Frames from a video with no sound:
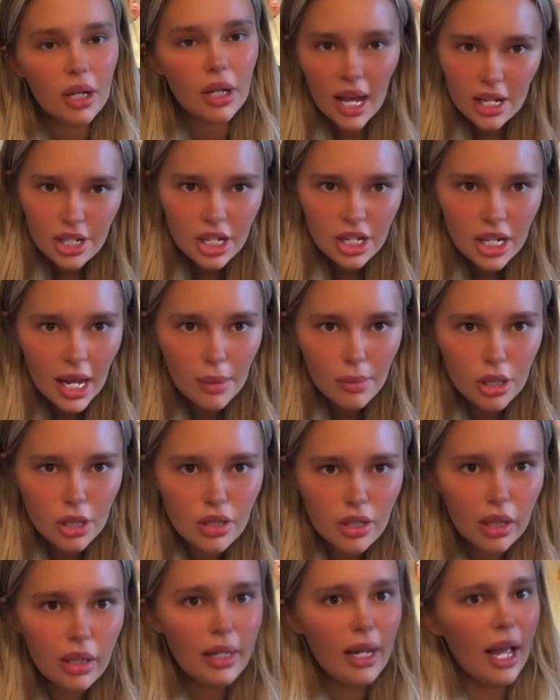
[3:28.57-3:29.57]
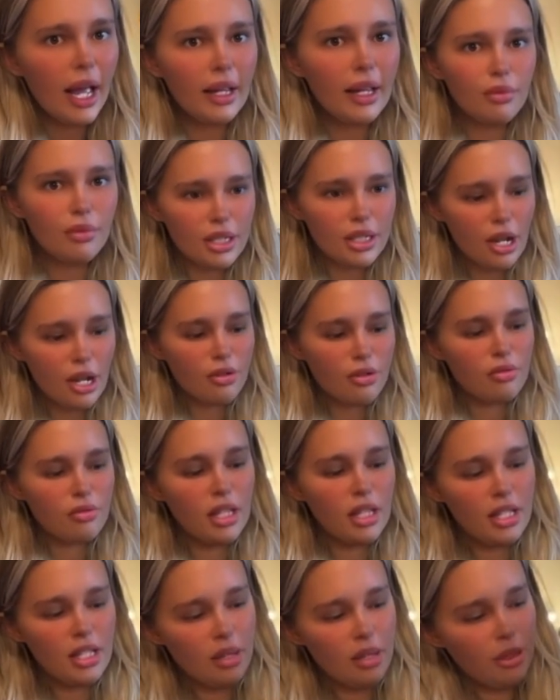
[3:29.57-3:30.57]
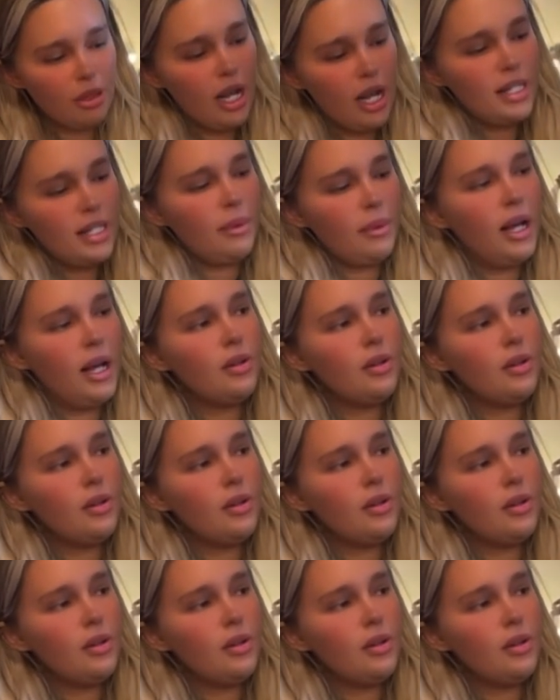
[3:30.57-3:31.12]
But it actually came on Sunday, which I was really surprised